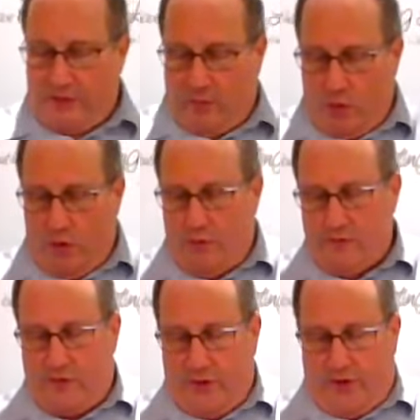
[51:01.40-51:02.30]
of
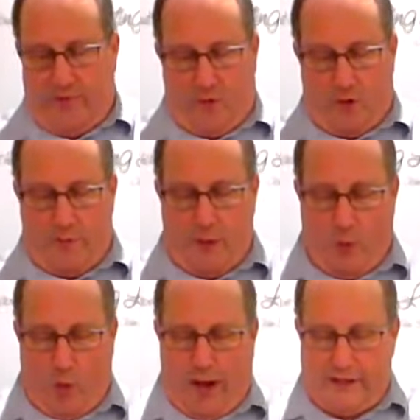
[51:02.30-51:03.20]
wolves, therefore be
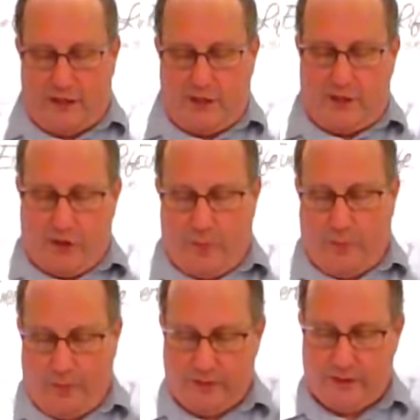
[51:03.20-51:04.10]
wise as
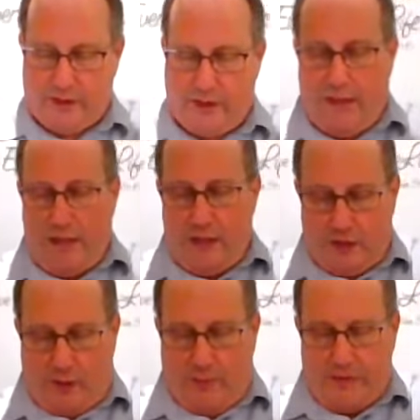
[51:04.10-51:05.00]
serpents,
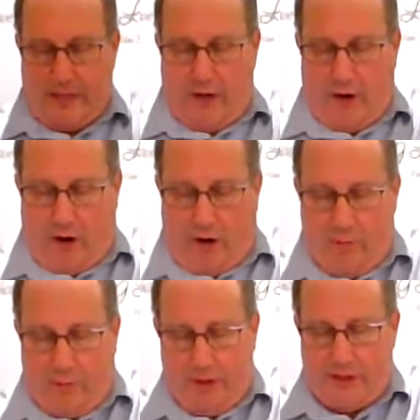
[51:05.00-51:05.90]
serpents and
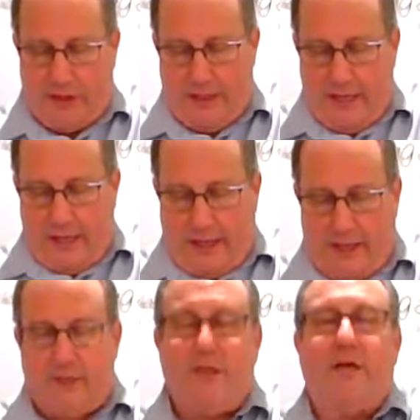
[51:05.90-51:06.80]
harmless
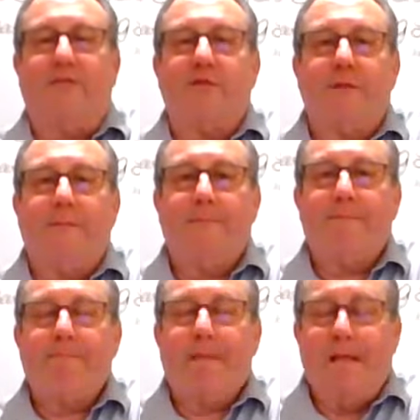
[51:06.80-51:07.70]
as doves.
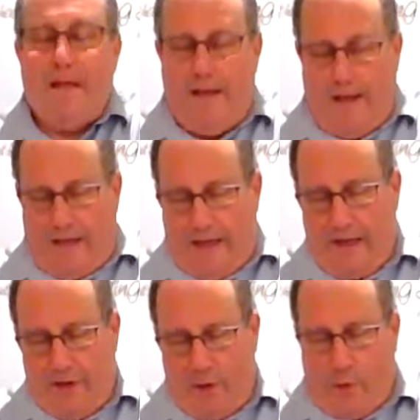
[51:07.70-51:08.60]

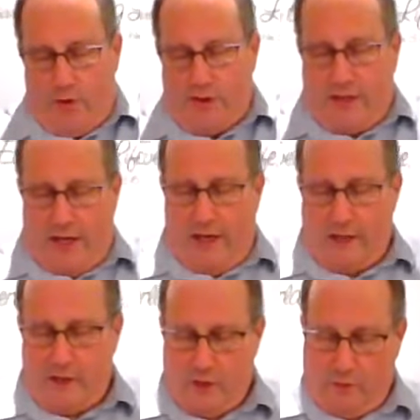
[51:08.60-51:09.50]
In other words,
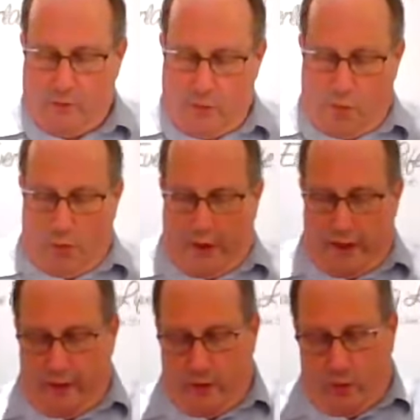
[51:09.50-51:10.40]
guys,
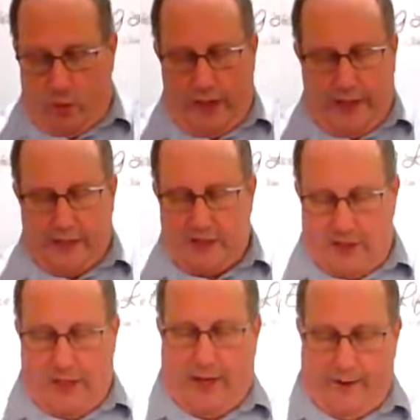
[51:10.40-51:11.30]
when we get
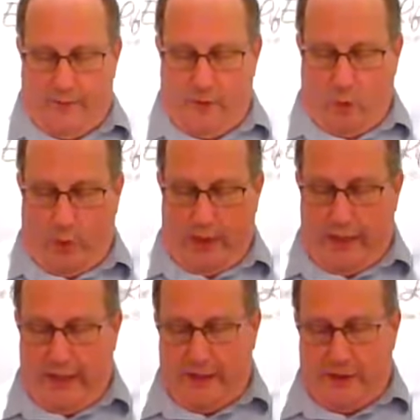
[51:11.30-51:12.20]
saved, we
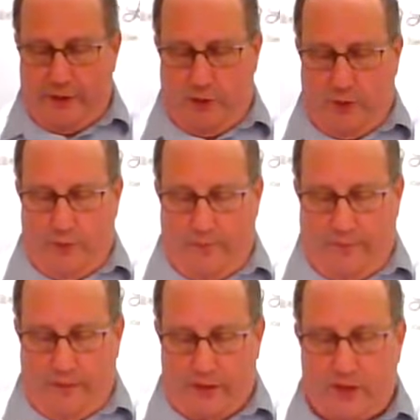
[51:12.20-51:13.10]
need to
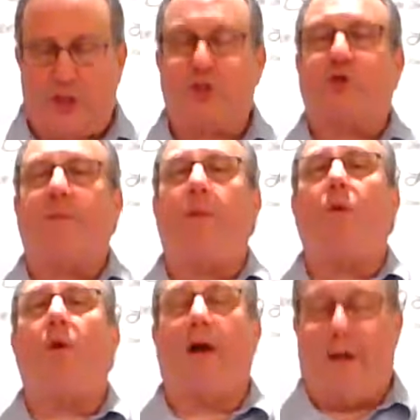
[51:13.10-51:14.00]
strip
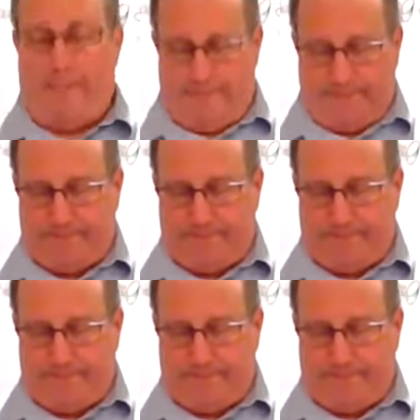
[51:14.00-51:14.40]
away